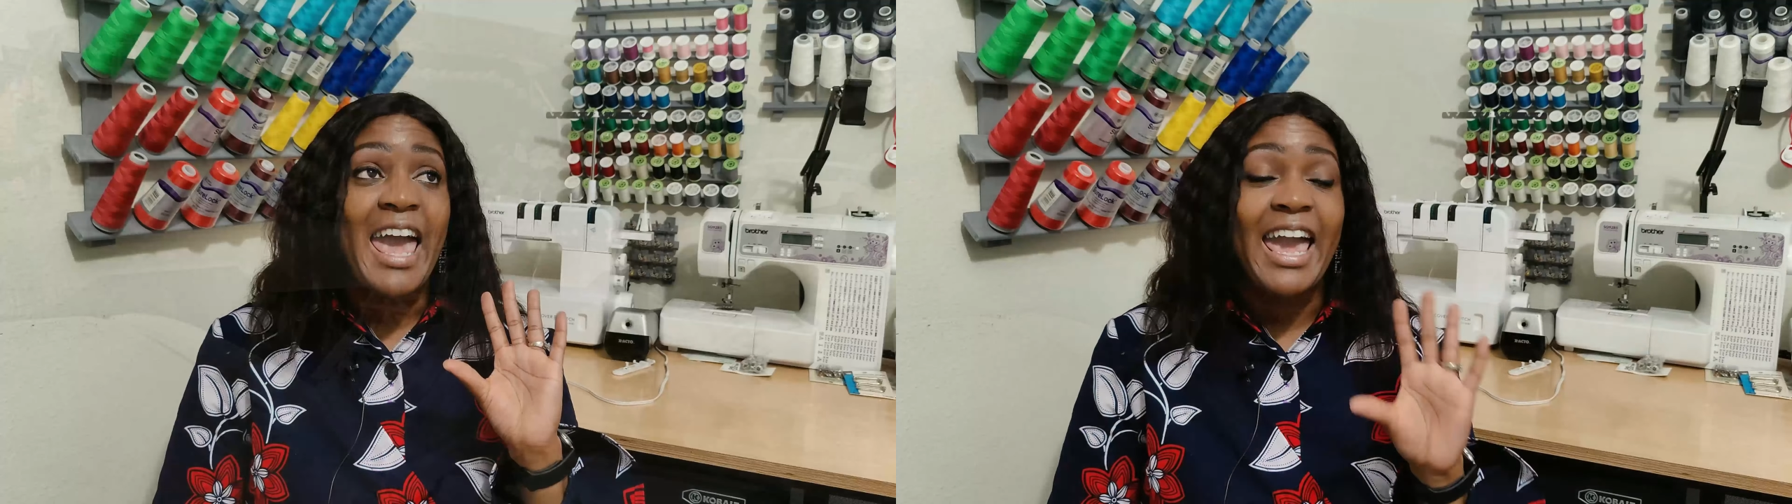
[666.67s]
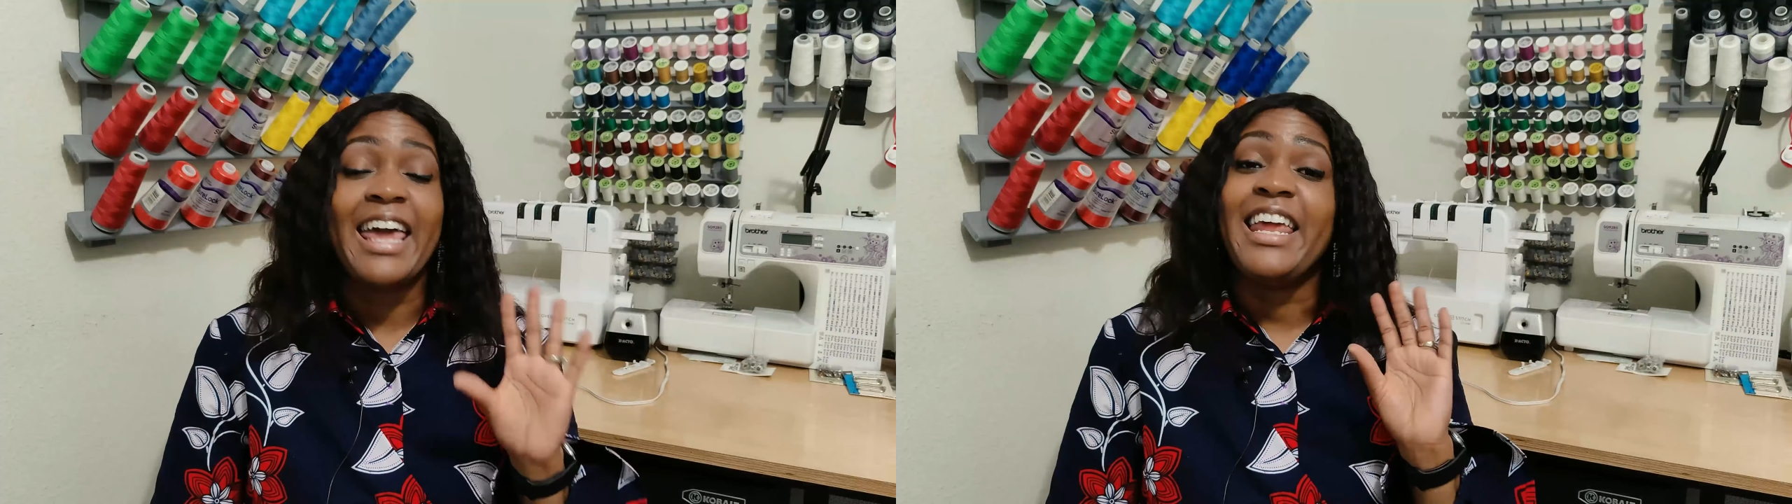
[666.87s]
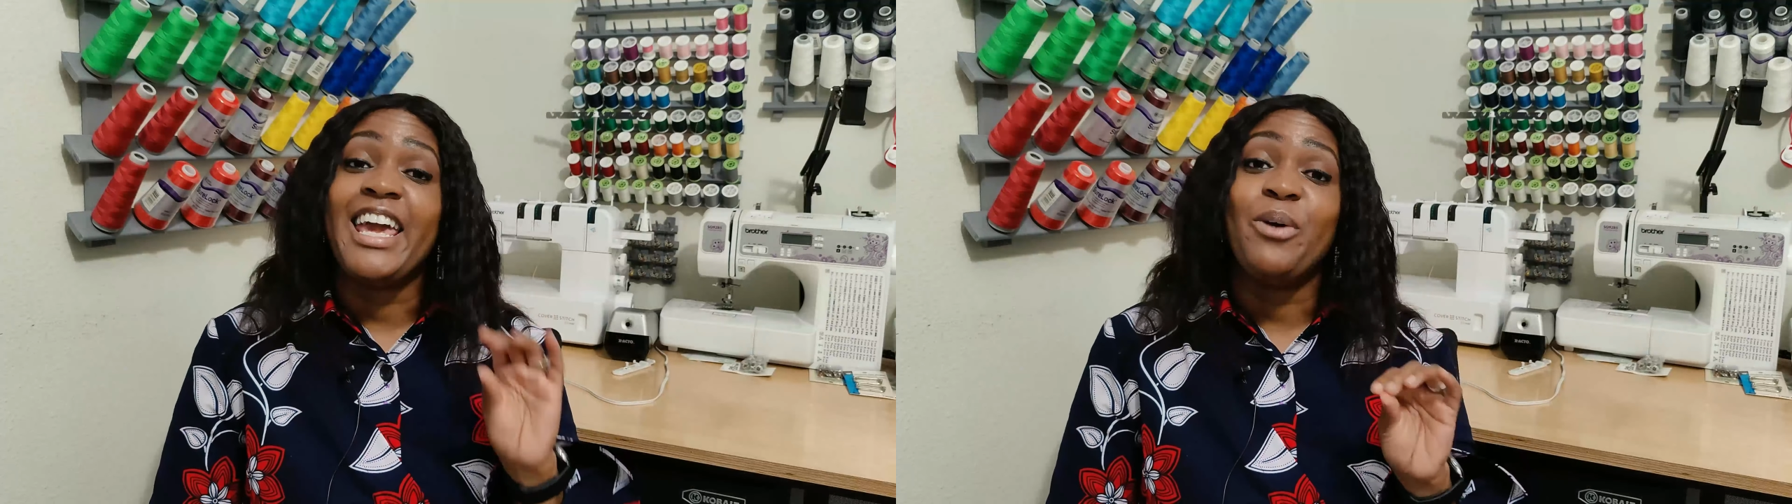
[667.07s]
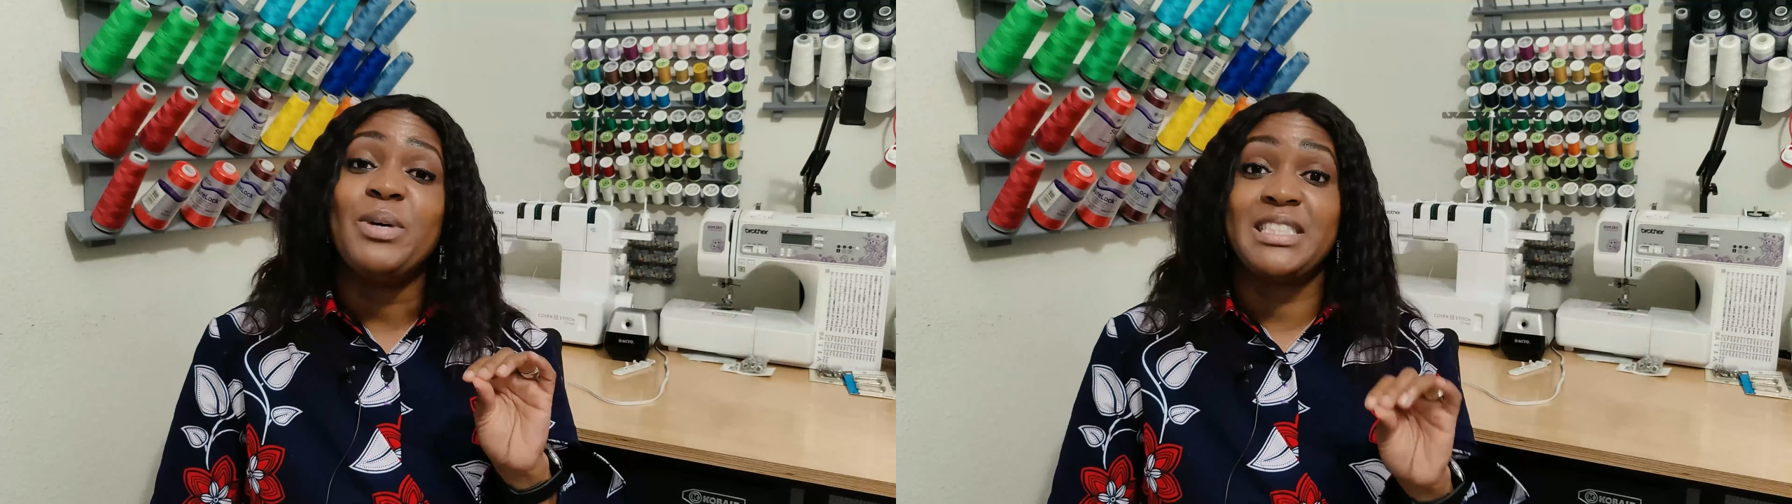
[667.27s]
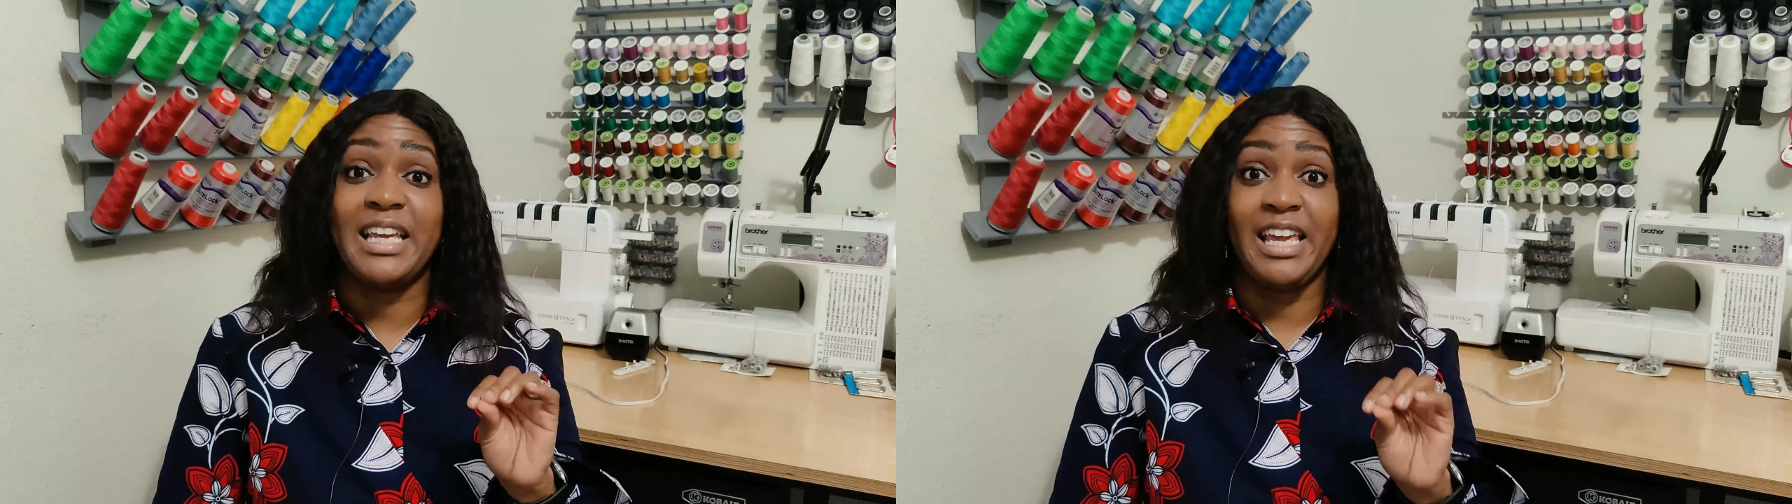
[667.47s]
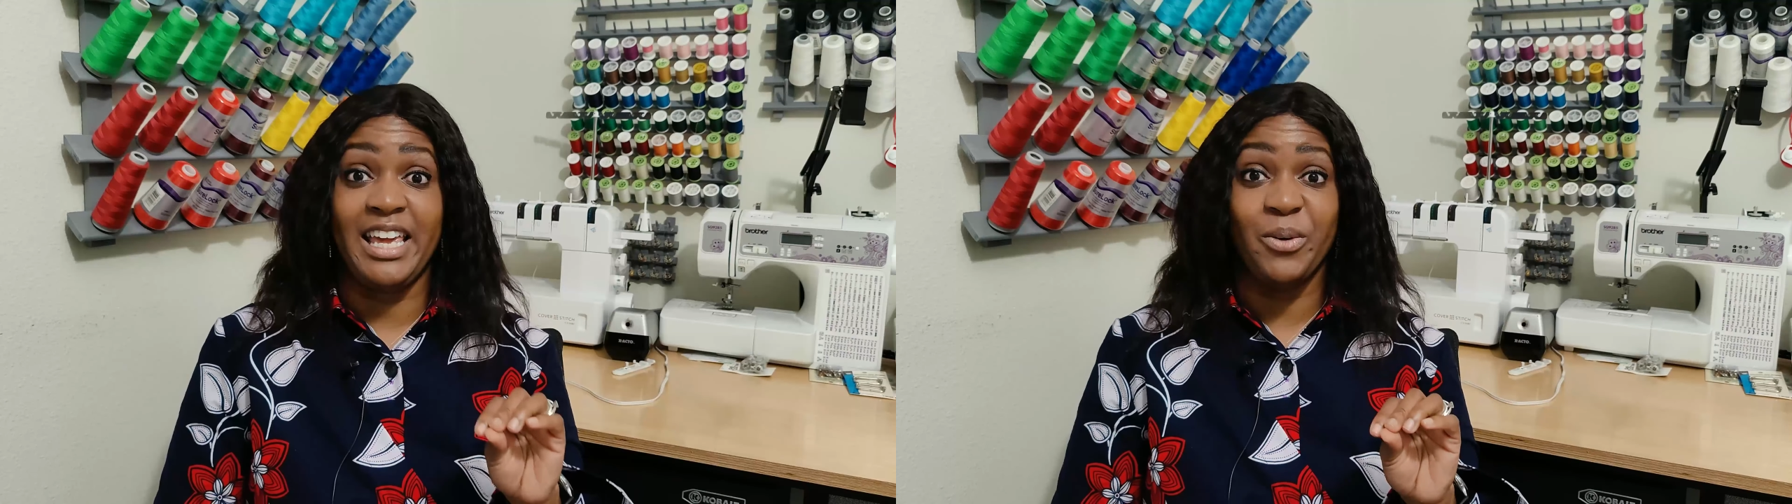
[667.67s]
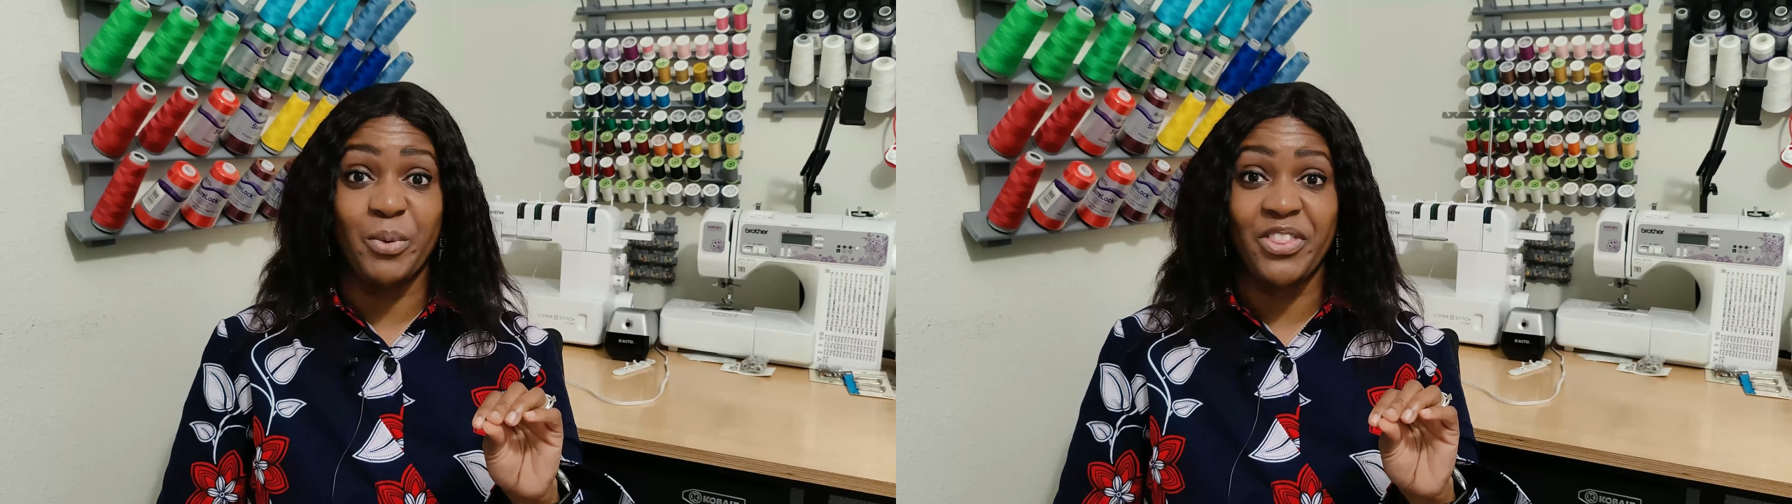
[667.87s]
And it was a hit